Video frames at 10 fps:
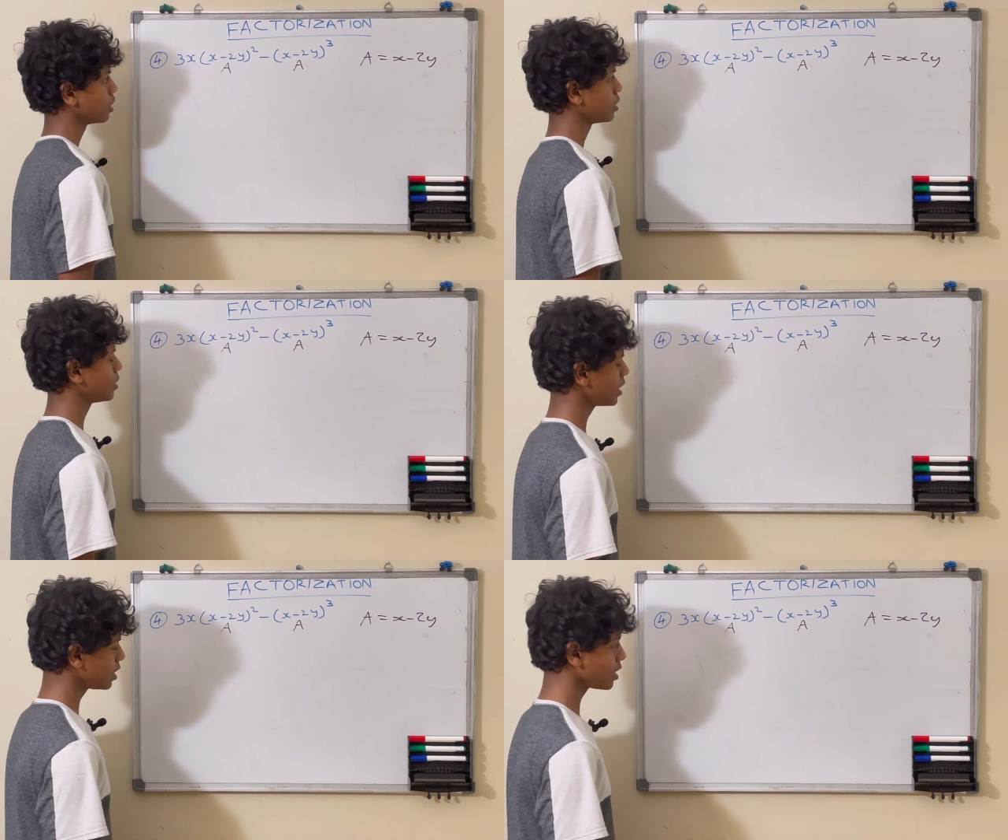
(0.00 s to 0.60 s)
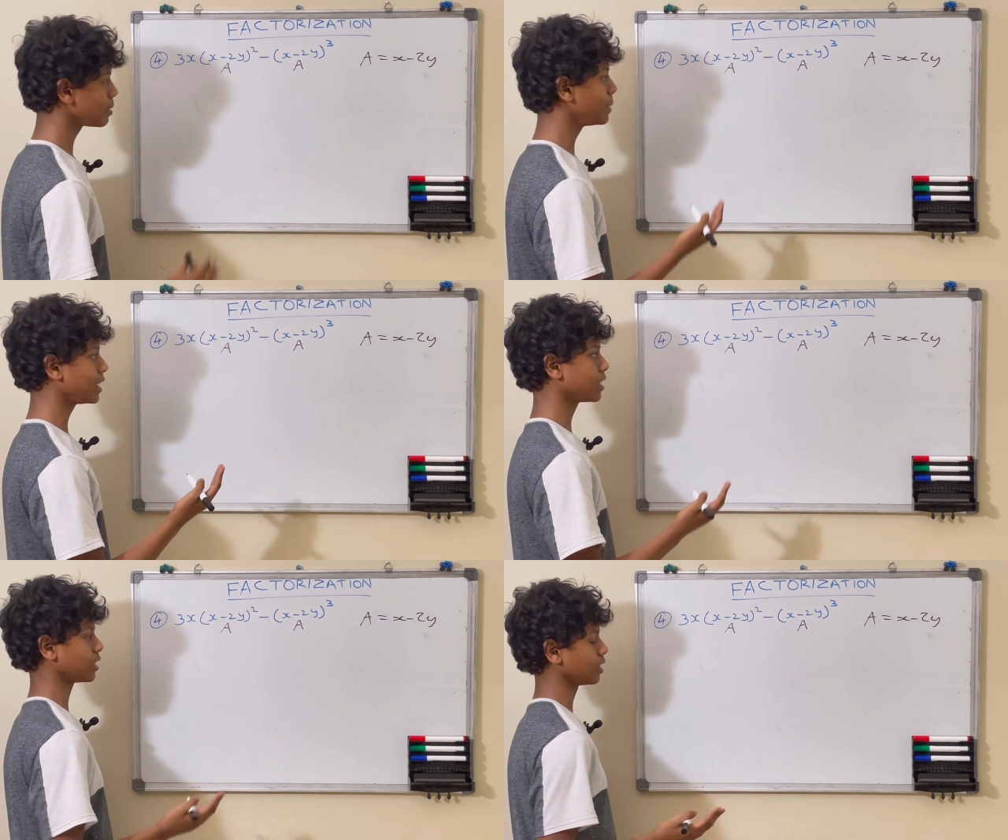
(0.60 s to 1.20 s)
So this just
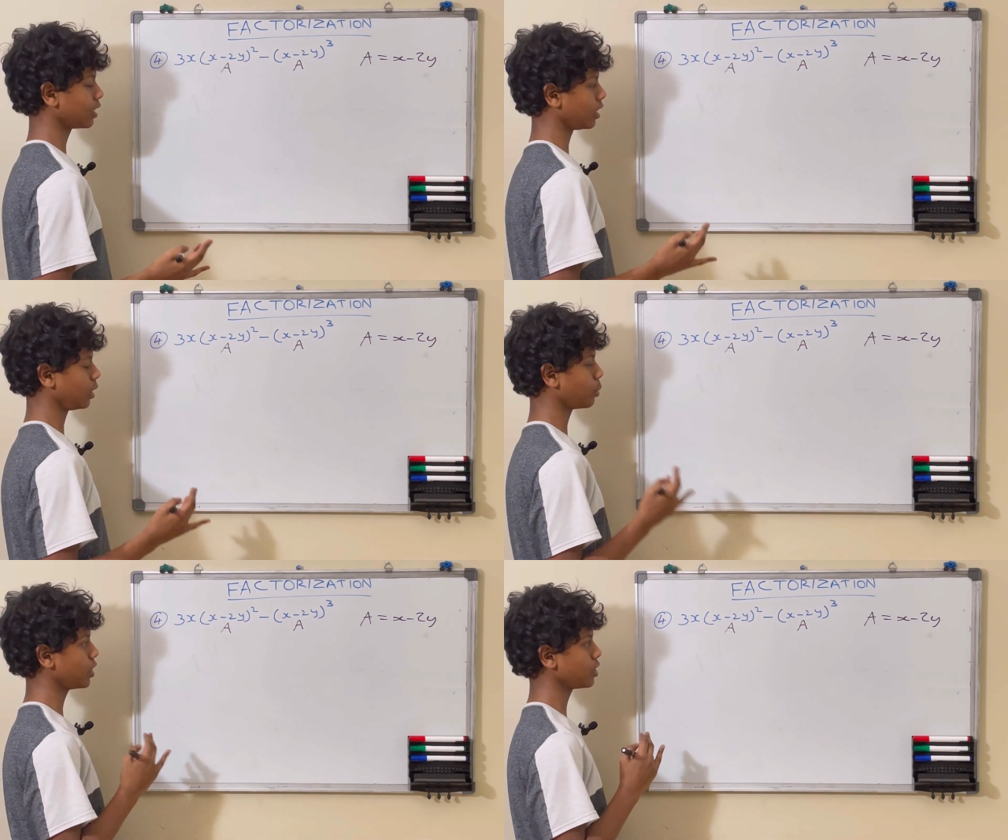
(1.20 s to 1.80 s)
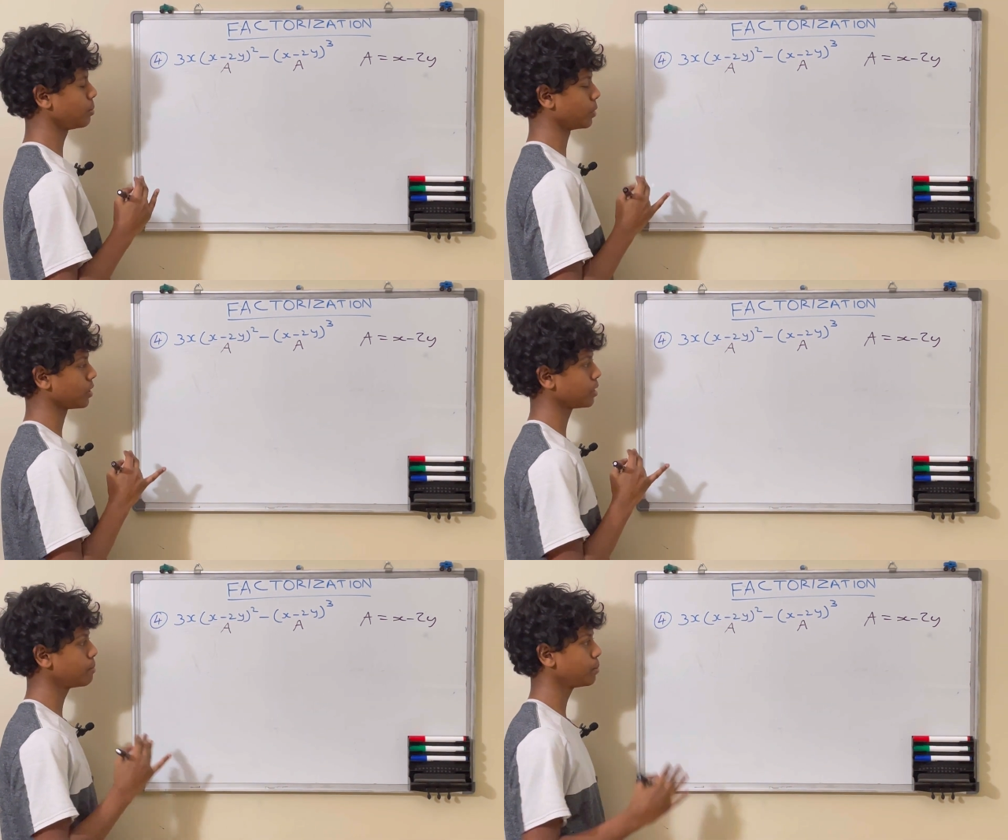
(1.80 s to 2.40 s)
makes the equation more
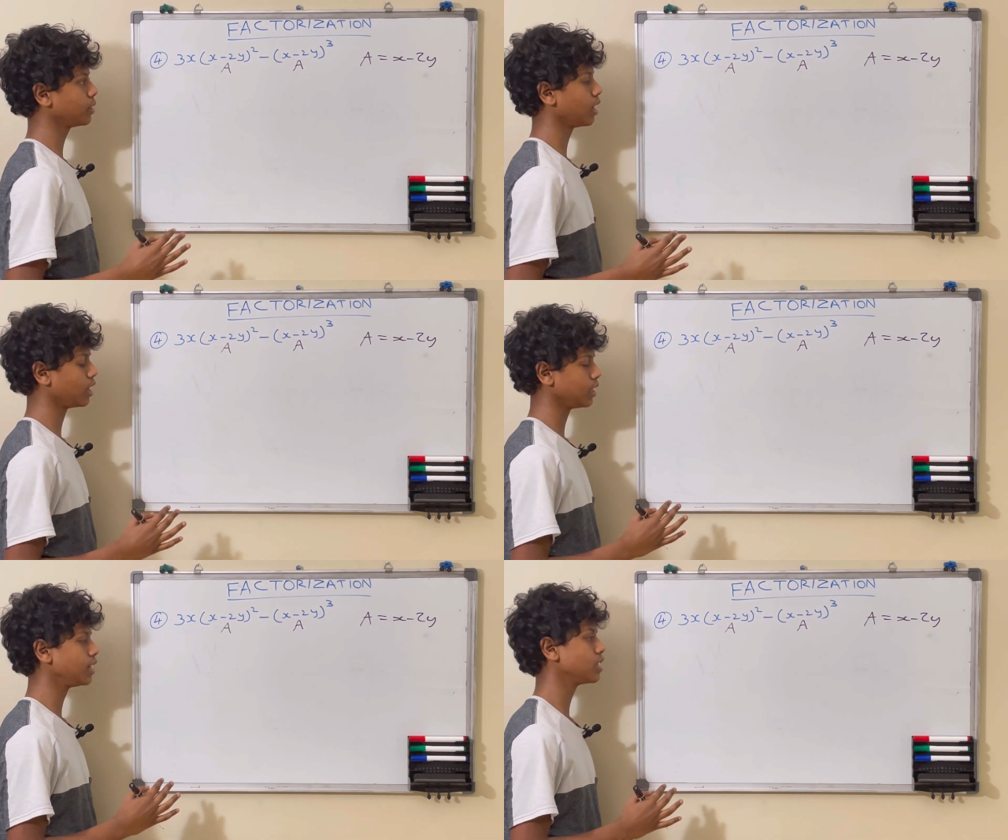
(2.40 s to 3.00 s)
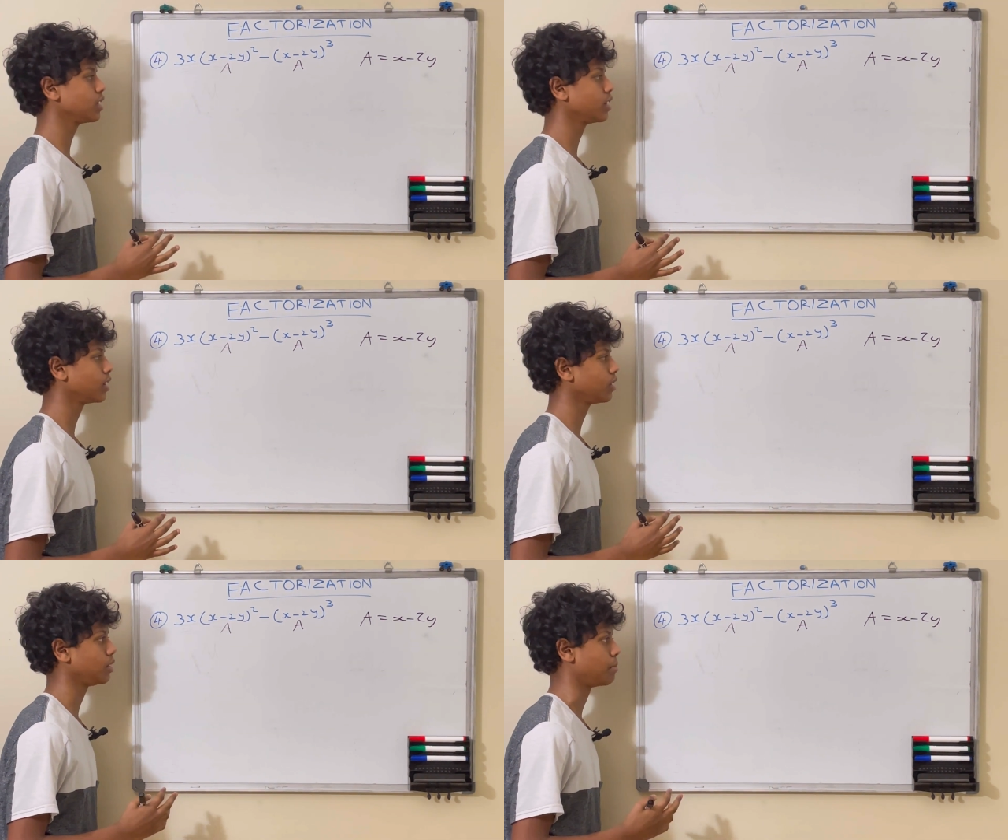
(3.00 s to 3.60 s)
simpler and
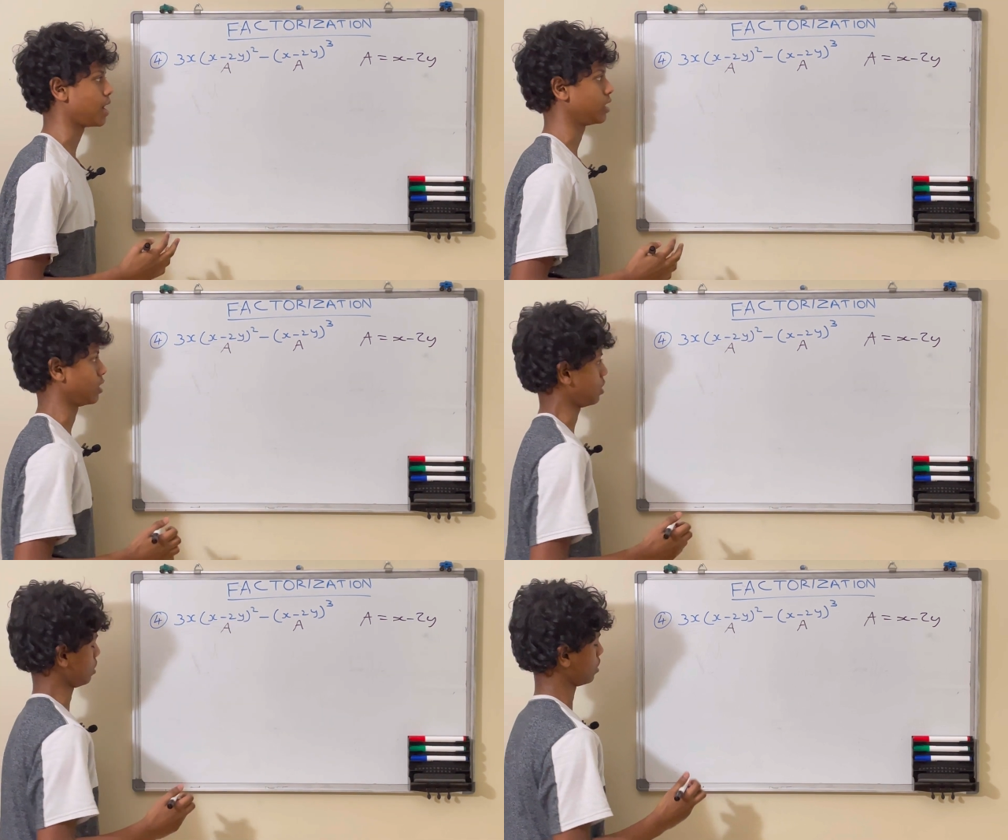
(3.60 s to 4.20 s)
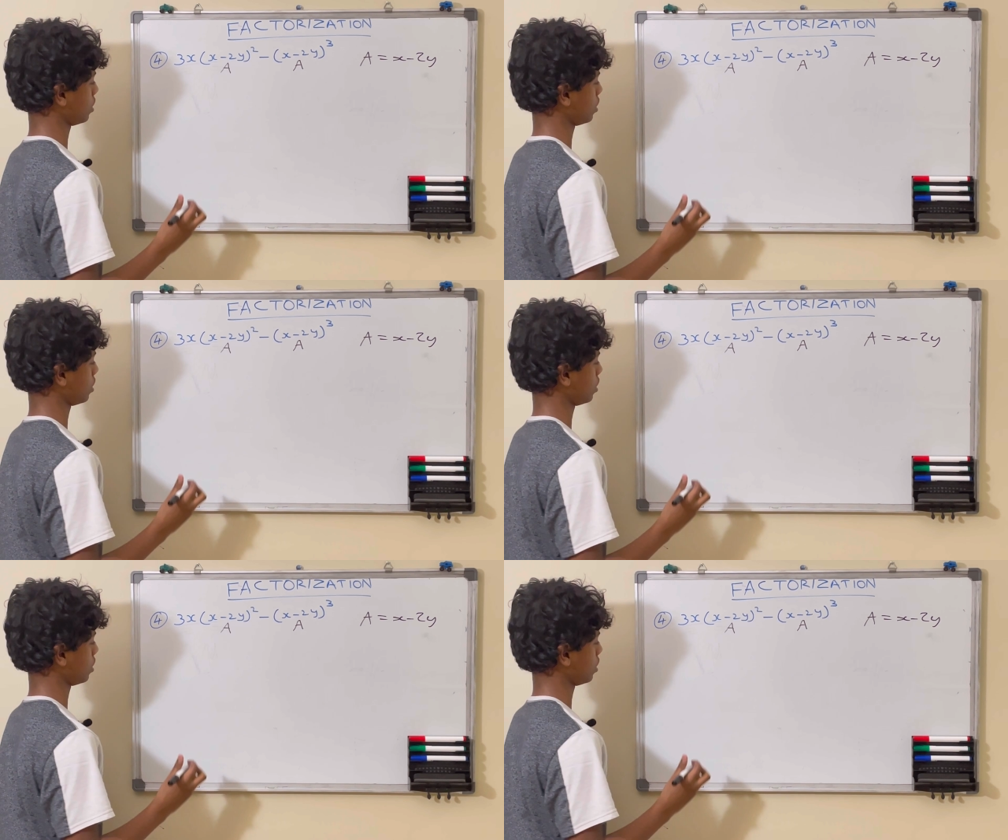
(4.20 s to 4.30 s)
easier to manage.